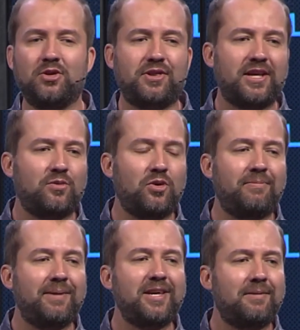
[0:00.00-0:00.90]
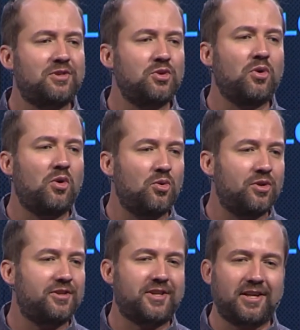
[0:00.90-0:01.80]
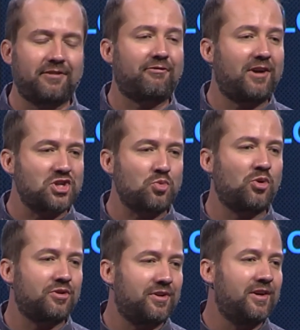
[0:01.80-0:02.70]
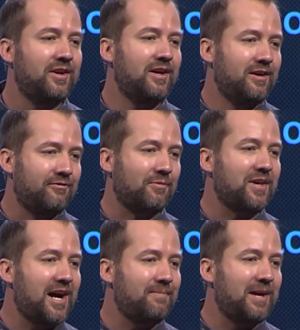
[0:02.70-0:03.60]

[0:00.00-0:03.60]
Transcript: and you think, well, maybe I'm too old to get a fresh word from God.